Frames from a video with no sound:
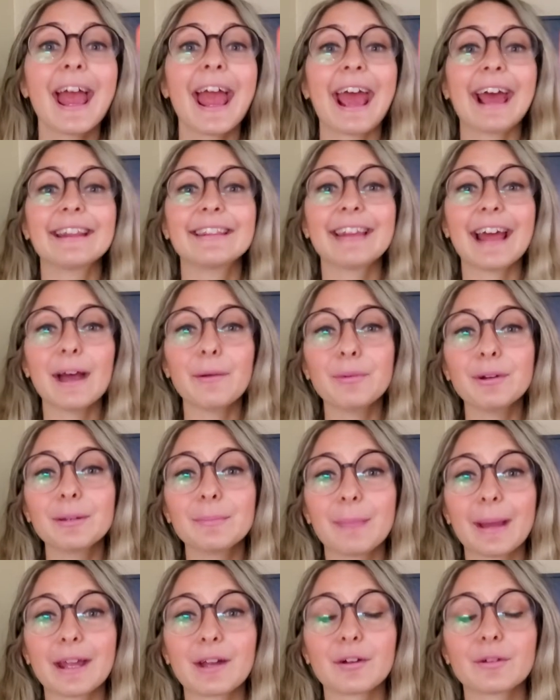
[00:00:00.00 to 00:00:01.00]
And that would
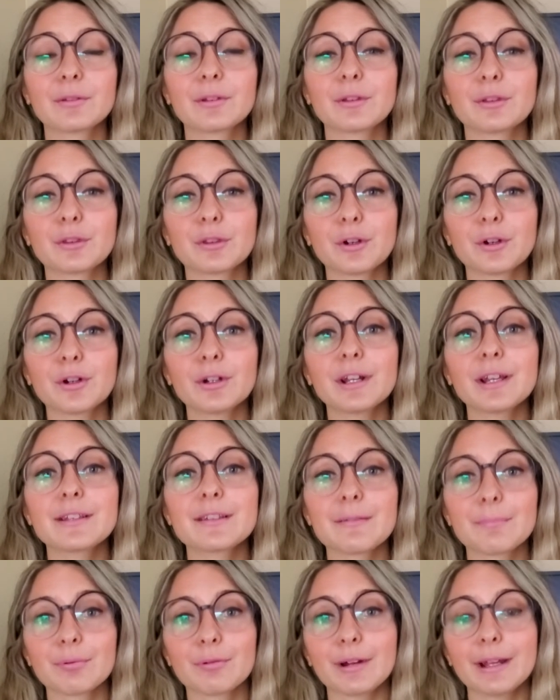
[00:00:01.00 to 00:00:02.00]
make her the third
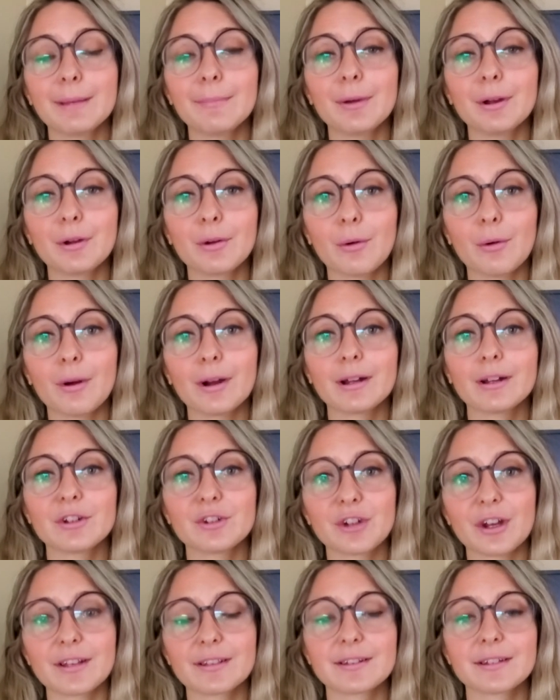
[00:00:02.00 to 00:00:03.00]
Supreme Court
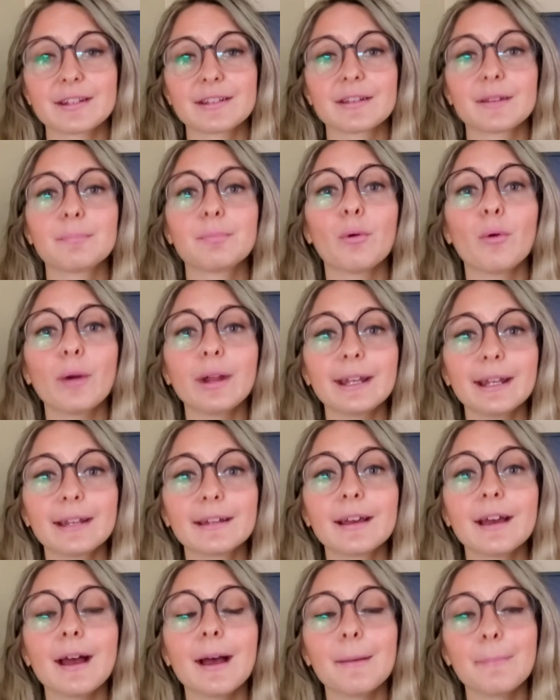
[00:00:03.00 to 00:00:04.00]
justice
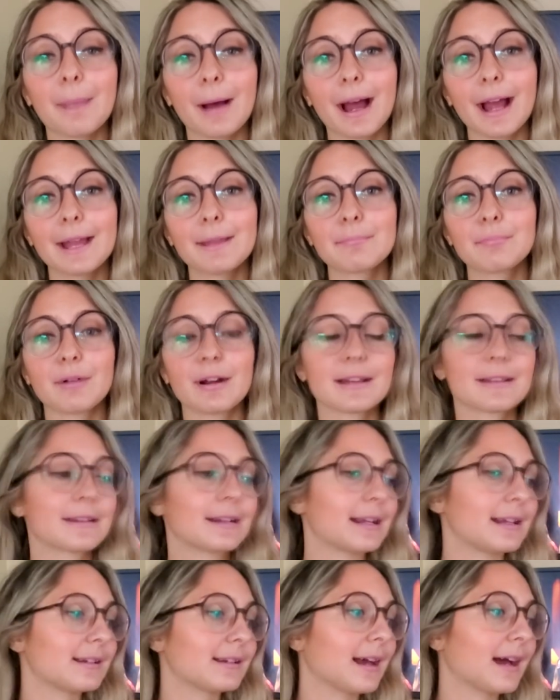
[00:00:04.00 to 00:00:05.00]
appointed by
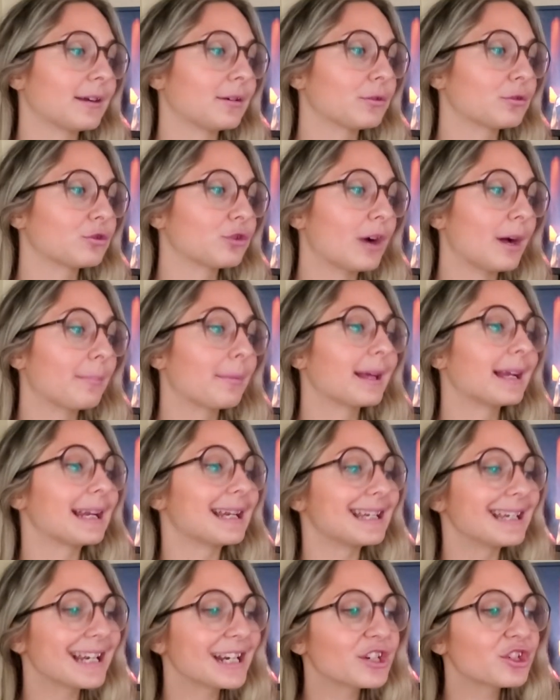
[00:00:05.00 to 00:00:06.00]
President Donald Trump. An
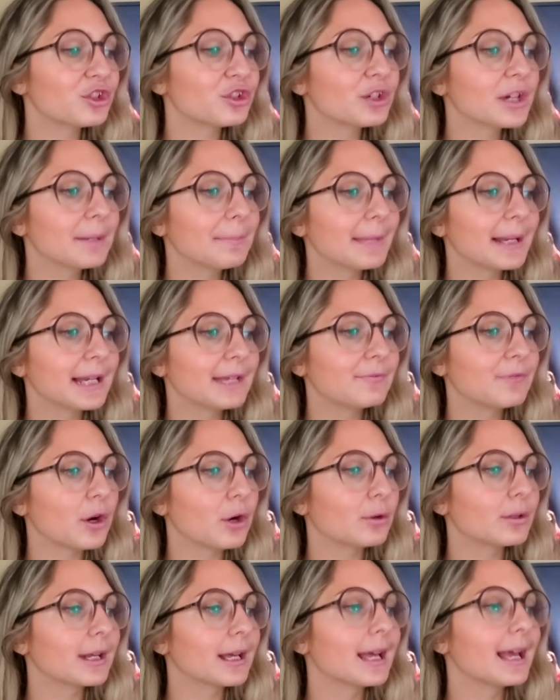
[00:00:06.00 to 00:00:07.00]
initial committee
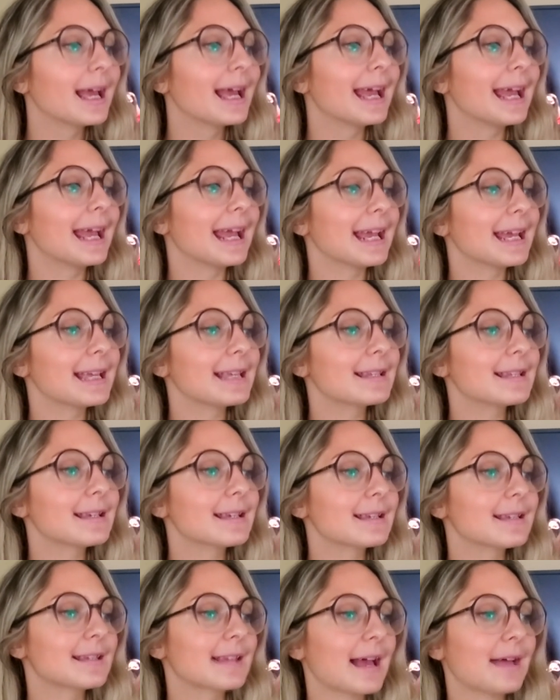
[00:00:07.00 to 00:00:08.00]
vote is
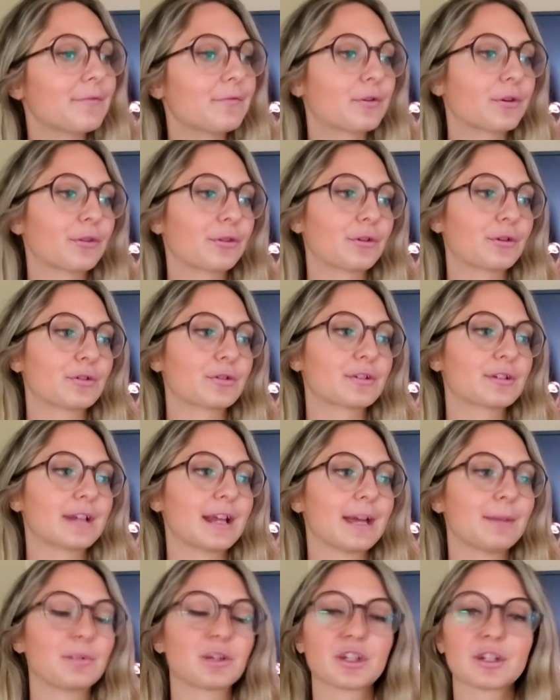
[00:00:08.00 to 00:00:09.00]
set for
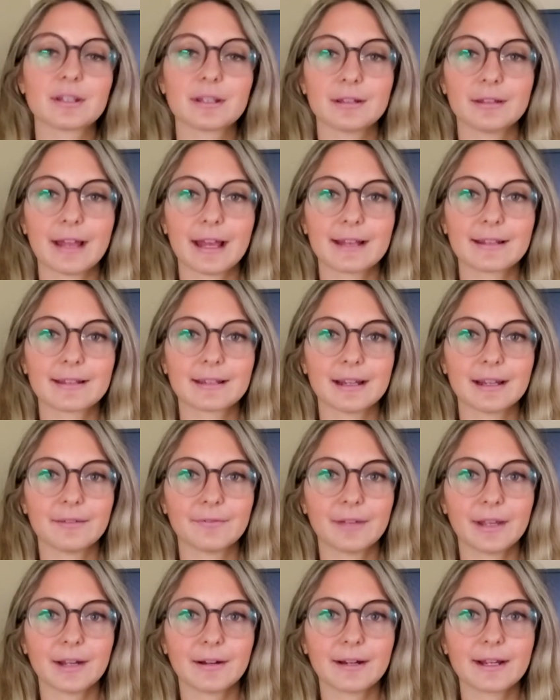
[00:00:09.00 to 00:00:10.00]
Thursday, which is the last day
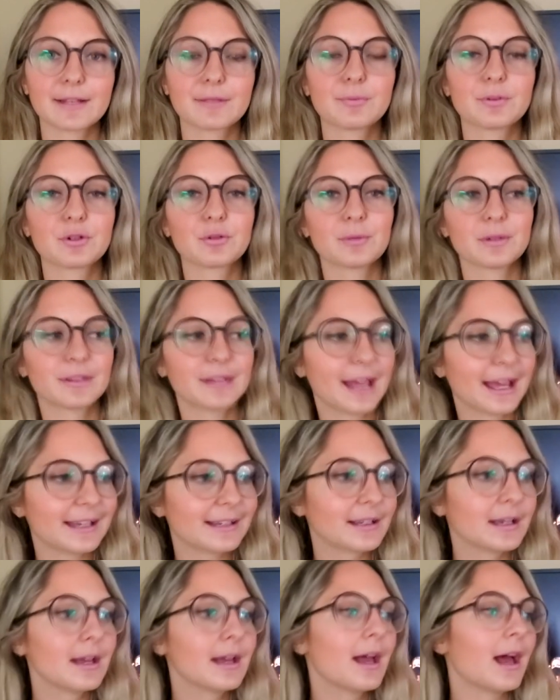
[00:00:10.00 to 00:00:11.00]
of hearings, which would
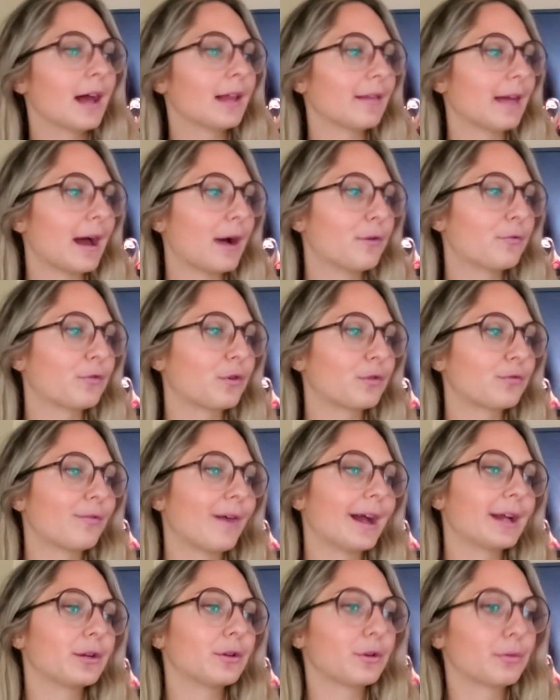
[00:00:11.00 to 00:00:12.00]
then allow for
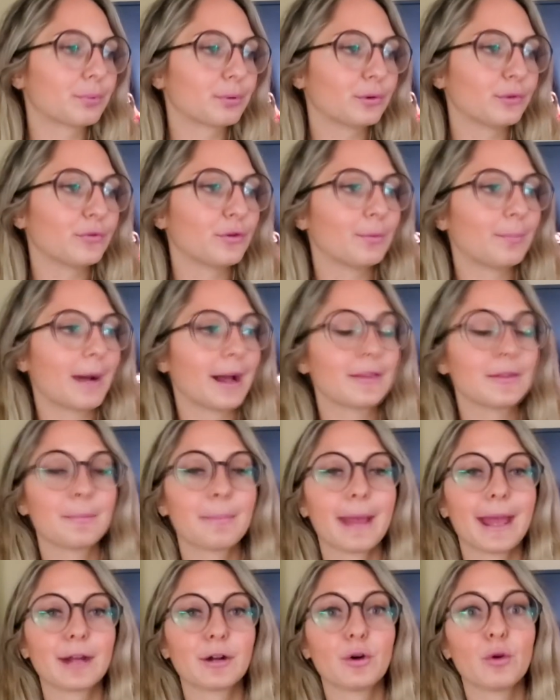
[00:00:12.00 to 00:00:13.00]
final approval by the
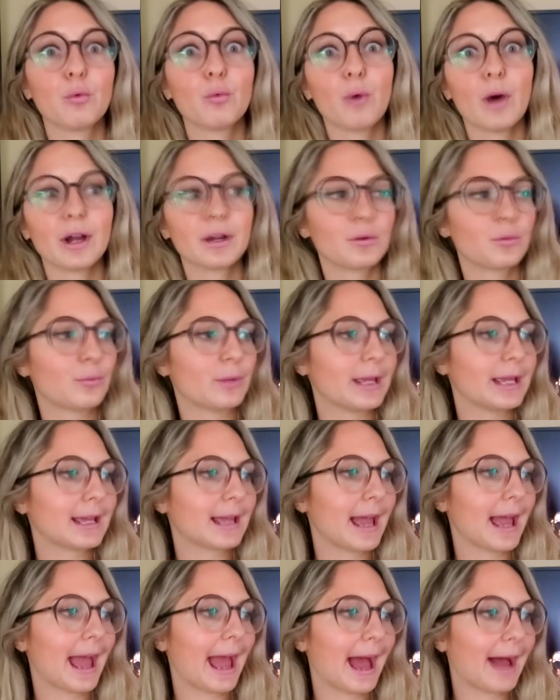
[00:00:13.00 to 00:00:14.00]
panel 1
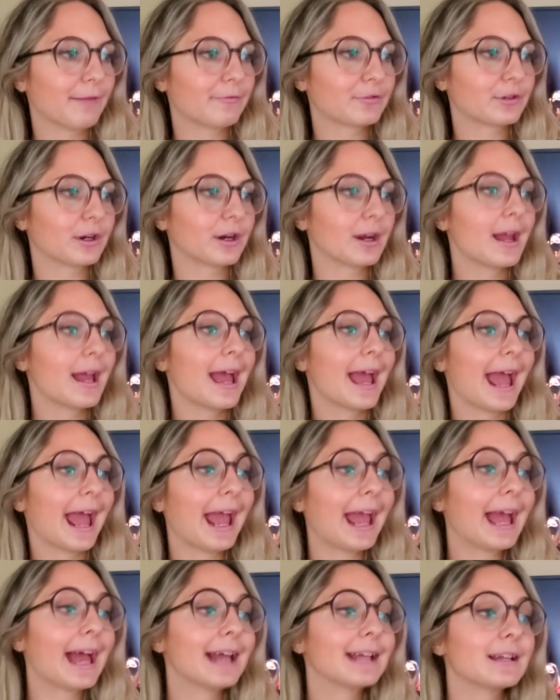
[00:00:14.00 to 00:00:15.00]
week after,
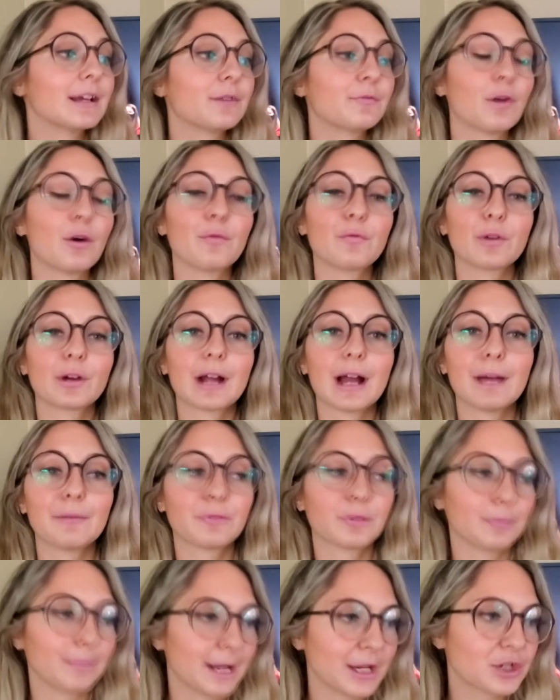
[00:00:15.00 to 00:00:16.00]
and a vote for
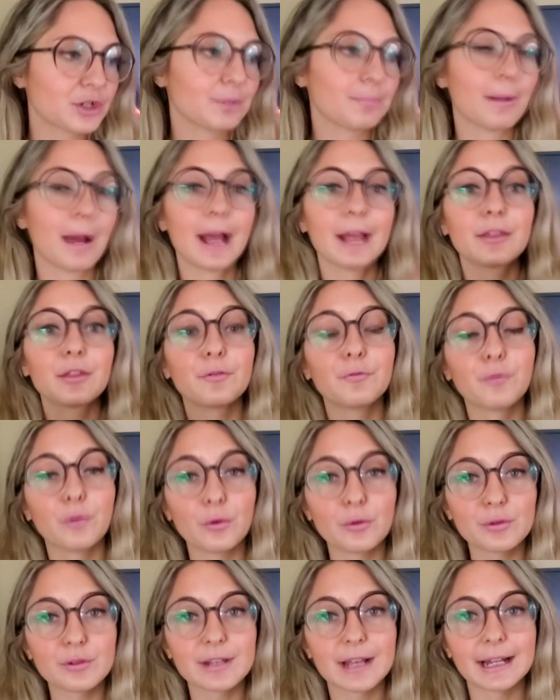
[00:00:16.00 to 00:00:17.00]
confirmation by the
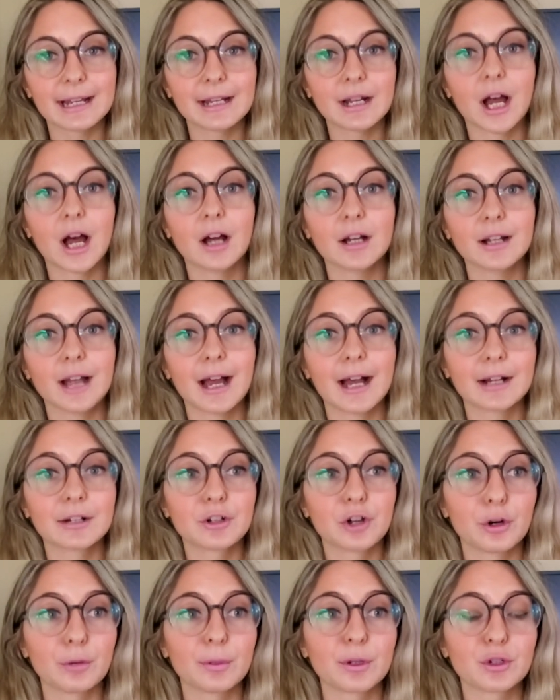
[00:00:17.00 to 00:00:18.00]
full Senate on
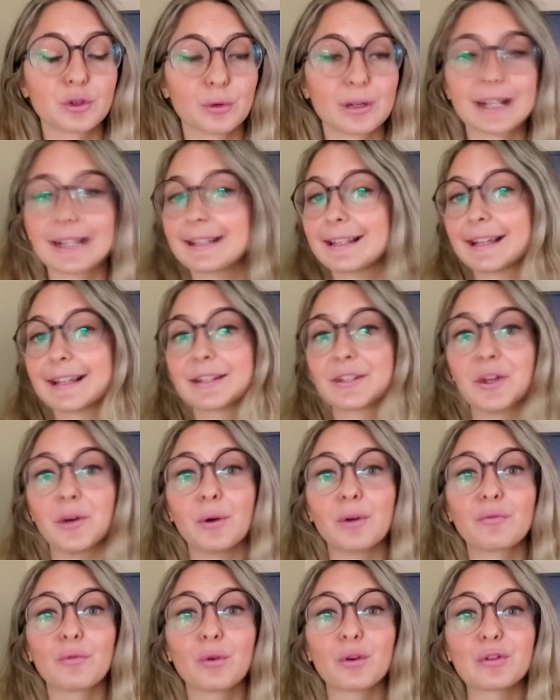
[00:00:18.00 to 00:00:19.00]
October 26th. So
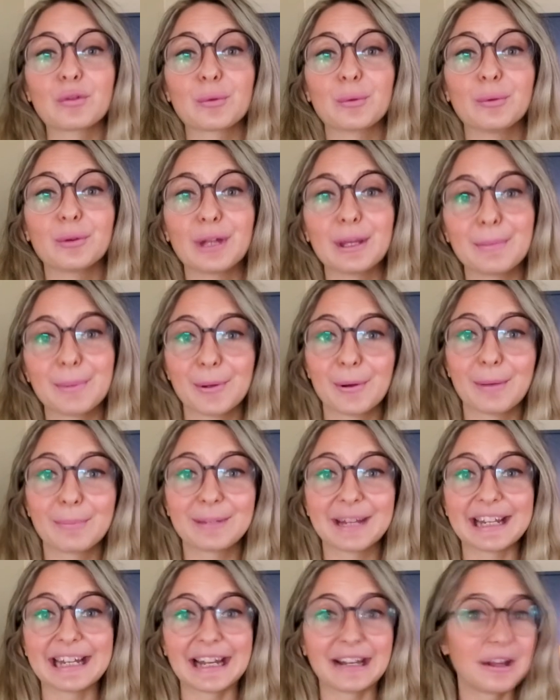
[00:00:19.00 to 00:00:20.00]
of course, we will keep you
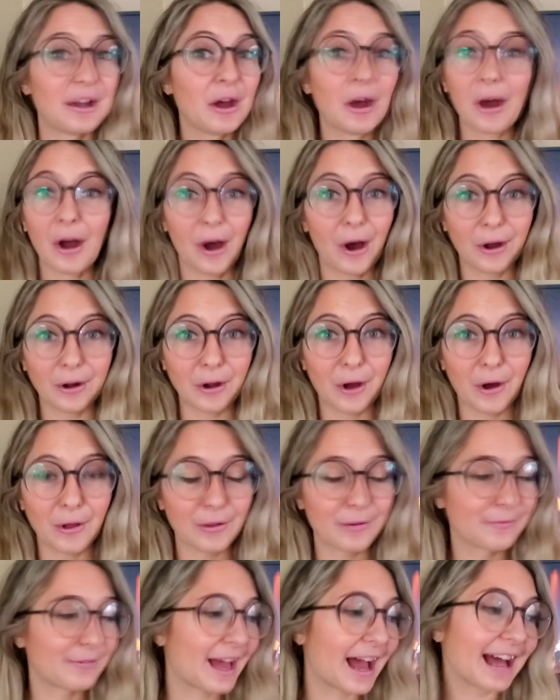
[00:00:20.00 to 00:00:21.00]
updated on all
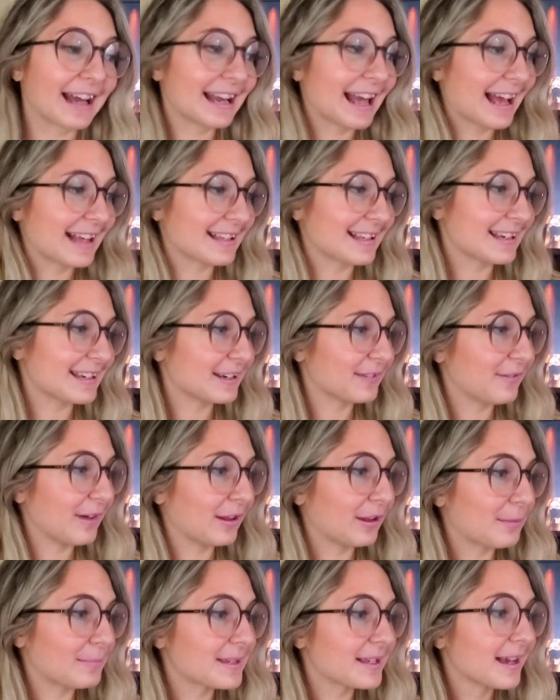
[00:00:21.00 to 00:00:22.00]
of that as it
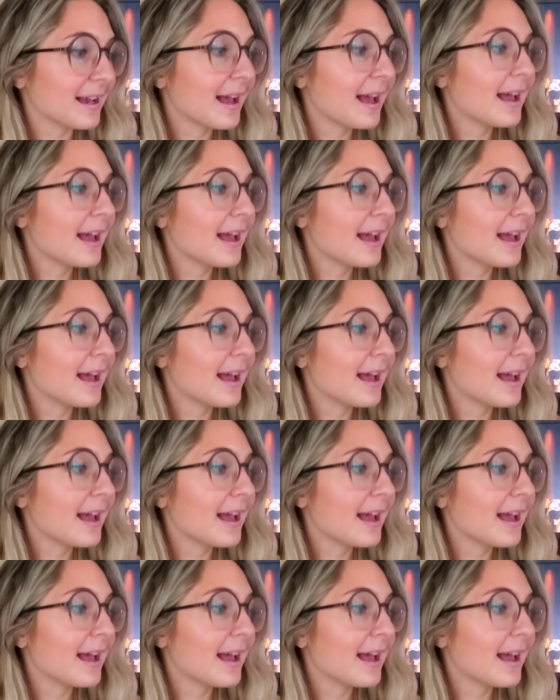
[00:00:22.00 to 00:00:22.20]
develops.